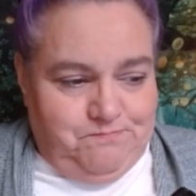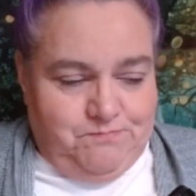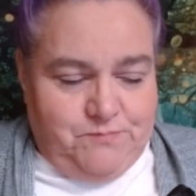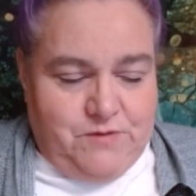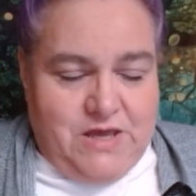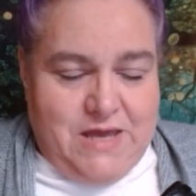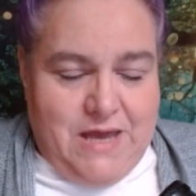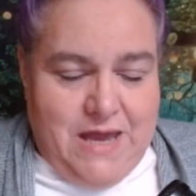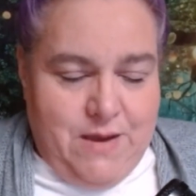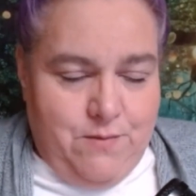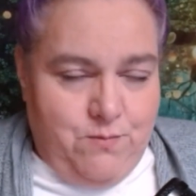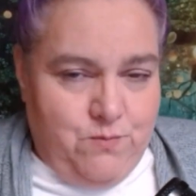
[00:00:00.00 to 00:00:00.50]

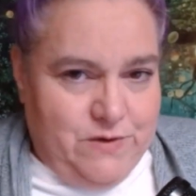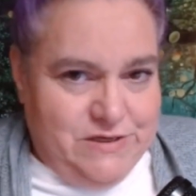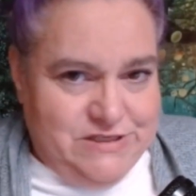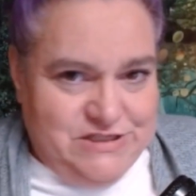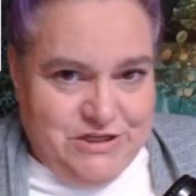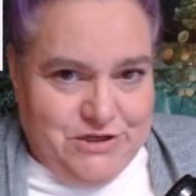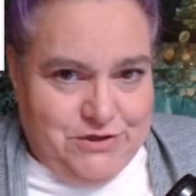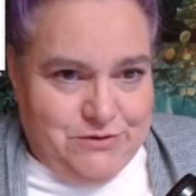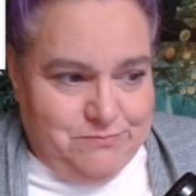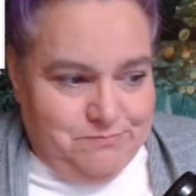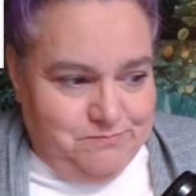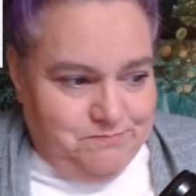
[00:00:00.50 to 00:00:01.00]
Okay? We
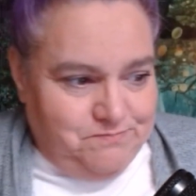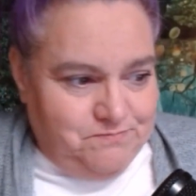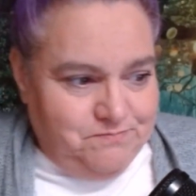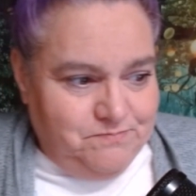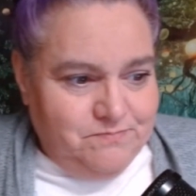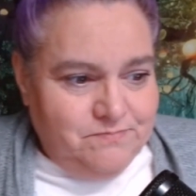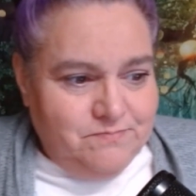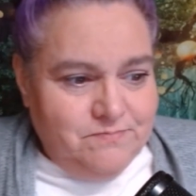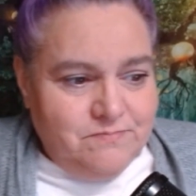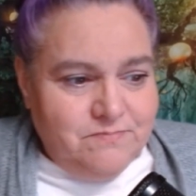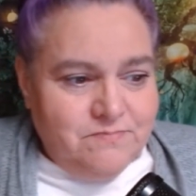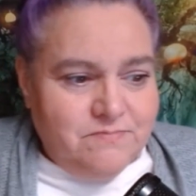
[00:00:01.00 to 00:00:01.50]
do.
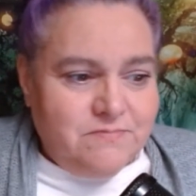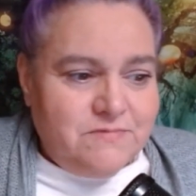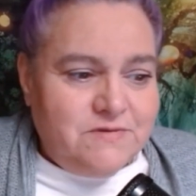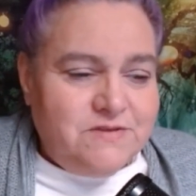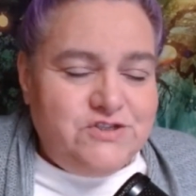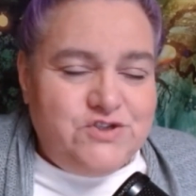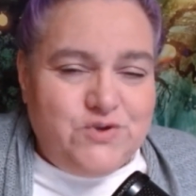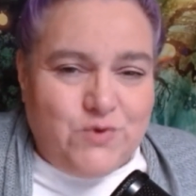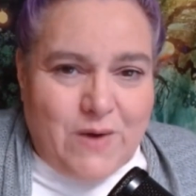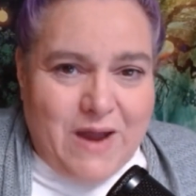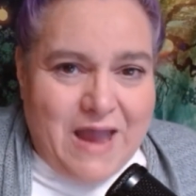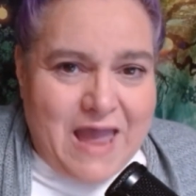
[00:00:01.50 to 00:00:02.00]

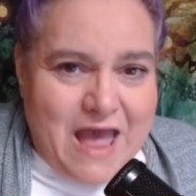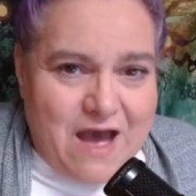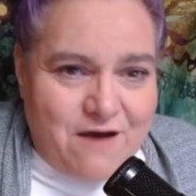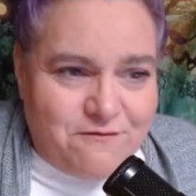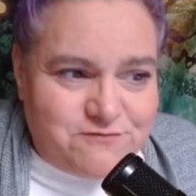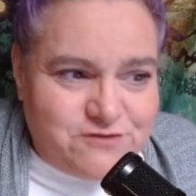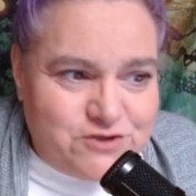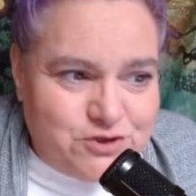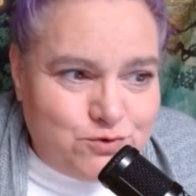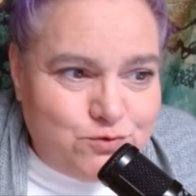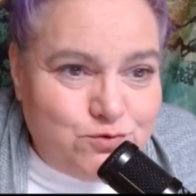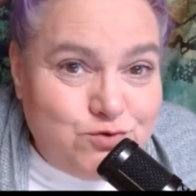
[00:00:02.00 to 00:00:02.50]
Do I have
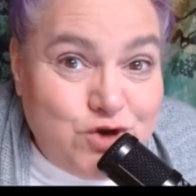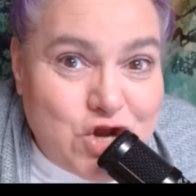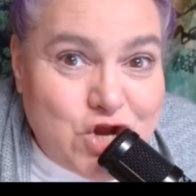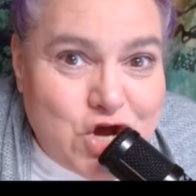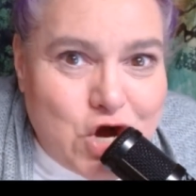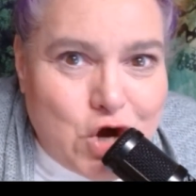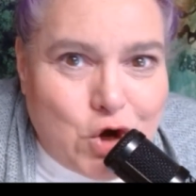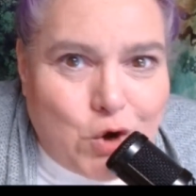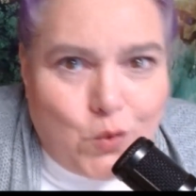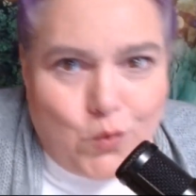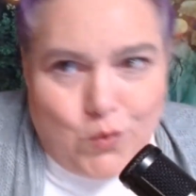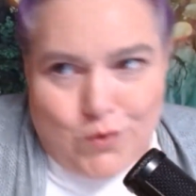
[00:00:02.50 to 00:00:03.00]
to?
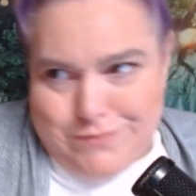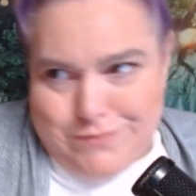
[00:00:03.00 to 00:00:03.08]
No.